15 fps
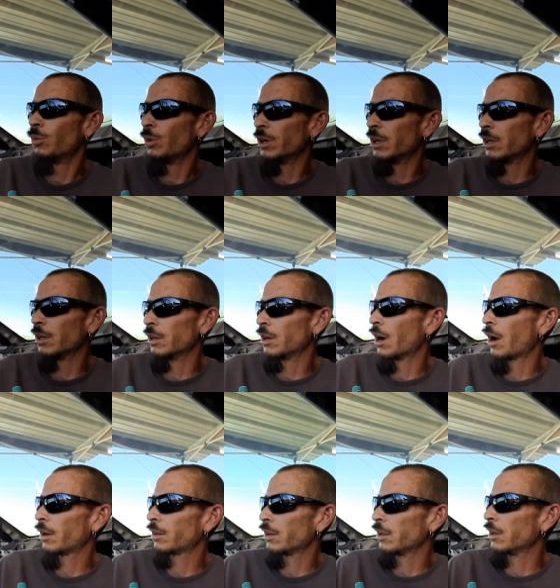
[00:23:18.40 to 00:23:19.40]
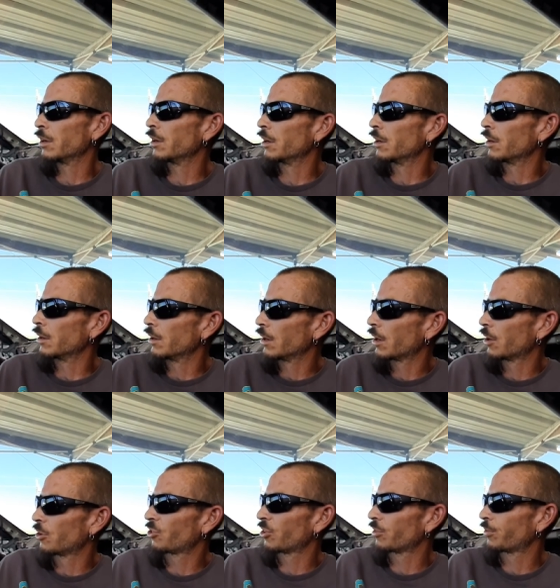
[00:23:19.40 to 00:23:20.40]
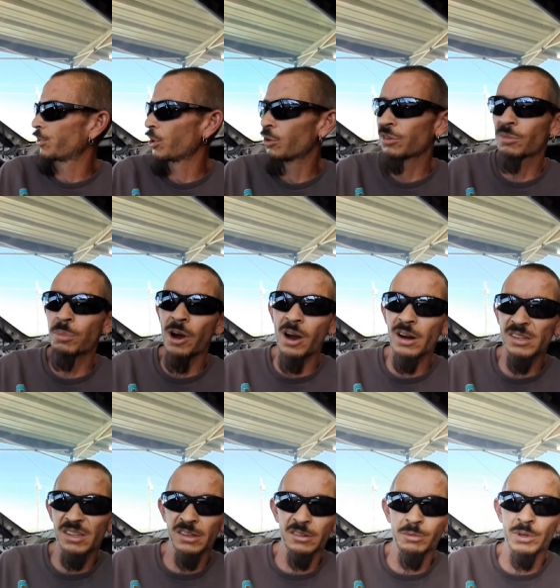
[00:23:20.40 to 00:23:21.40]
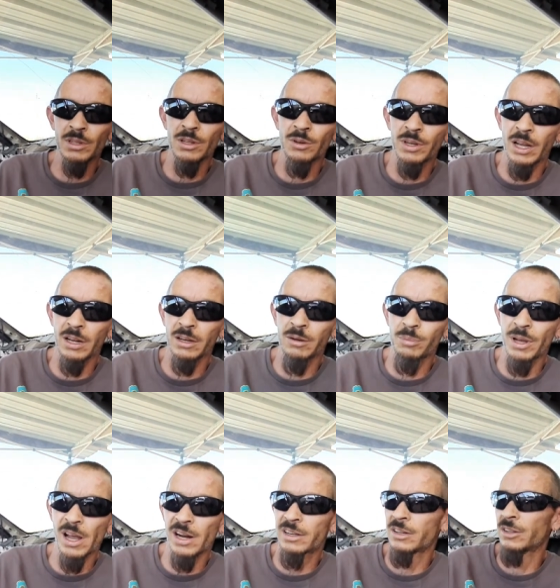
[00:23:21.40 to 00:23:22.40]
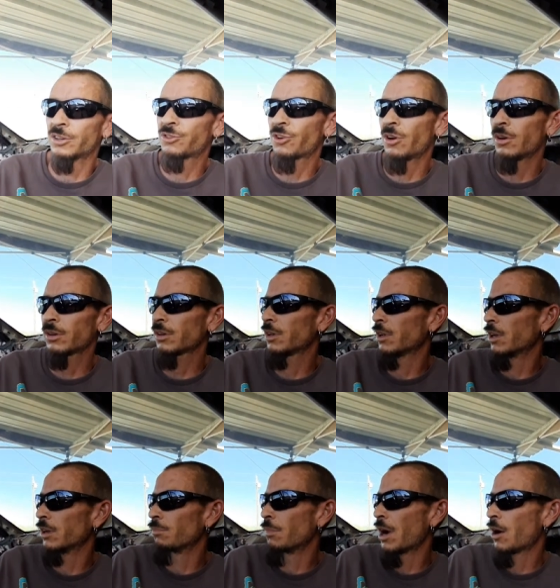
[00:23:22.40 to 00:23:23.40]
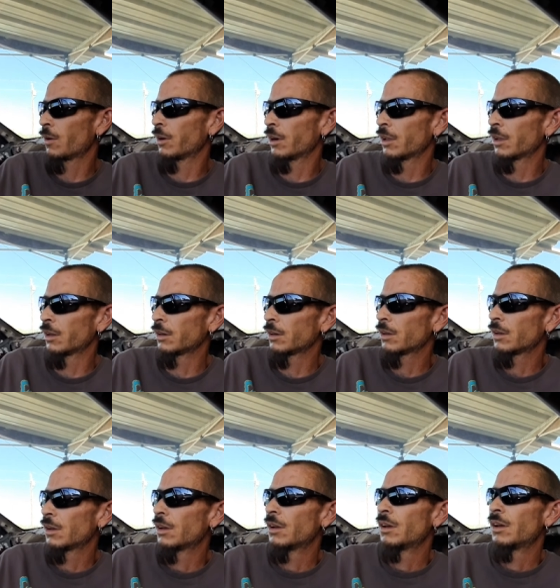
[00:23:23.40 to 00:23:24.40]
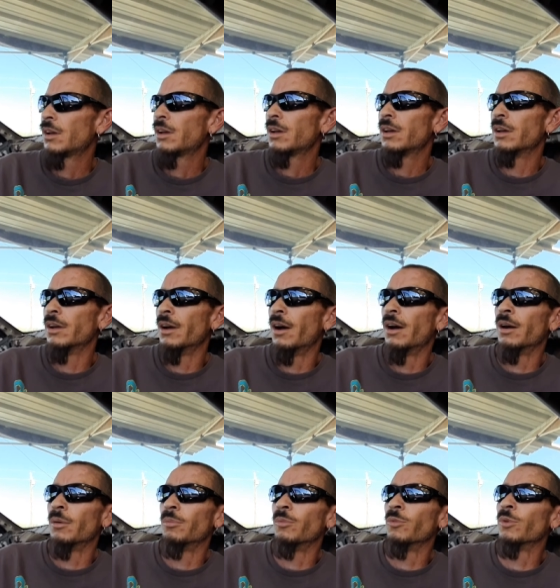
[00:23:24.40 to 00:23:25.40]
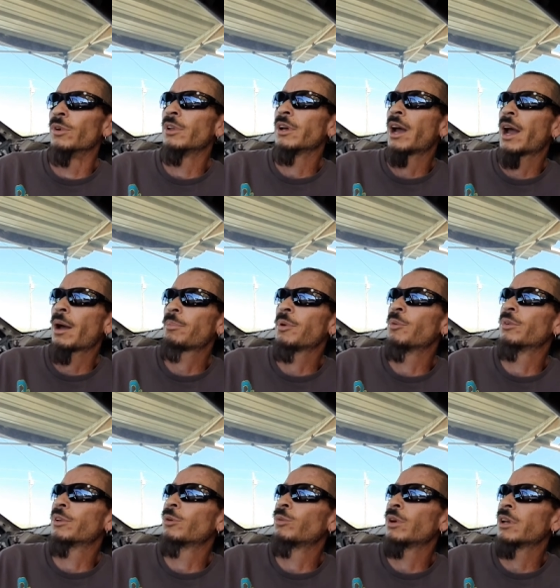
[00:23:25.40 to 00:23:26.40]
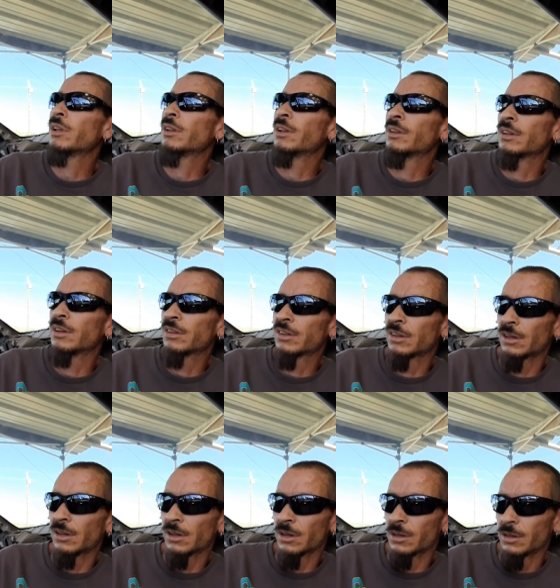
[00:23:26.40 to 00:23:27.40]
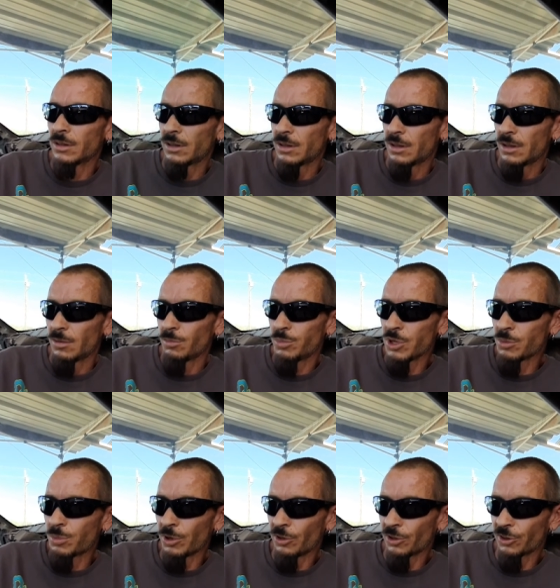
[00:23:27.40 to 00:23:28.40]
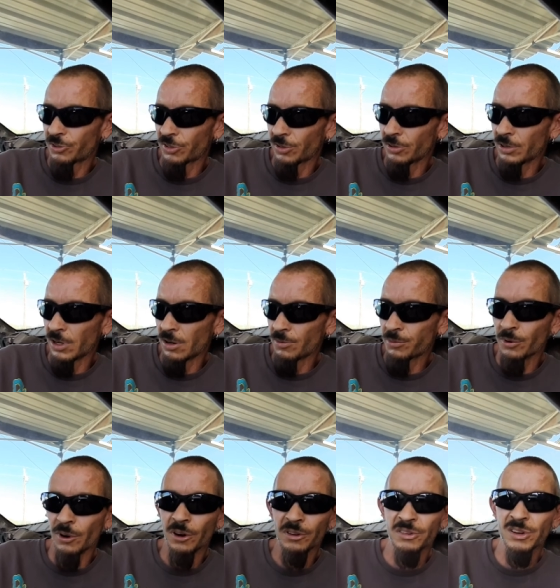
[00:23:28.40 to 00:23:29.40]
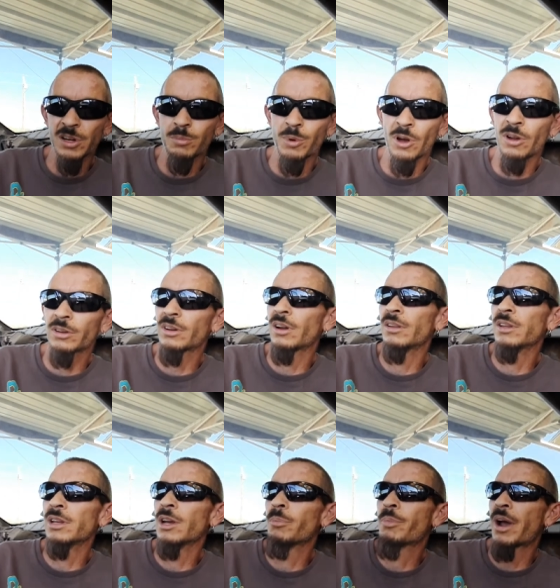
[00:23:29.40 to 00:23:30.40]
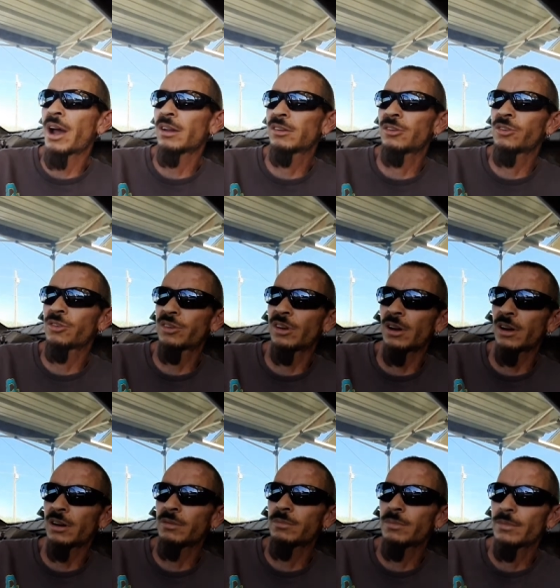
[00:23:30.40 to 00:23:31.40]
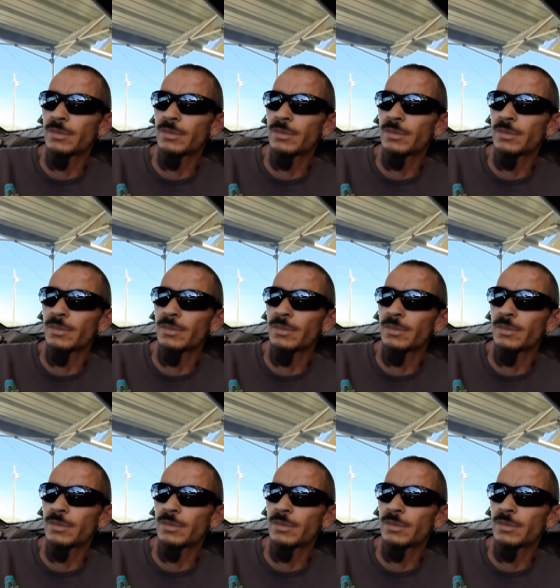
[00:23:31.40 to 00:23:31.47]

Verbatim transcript: We got the engine fuse box is relocated back to the trunk and mounted in. I'm really happy with the way that this uh, B-pillar turned out for our seat belt on the uh, passenger side.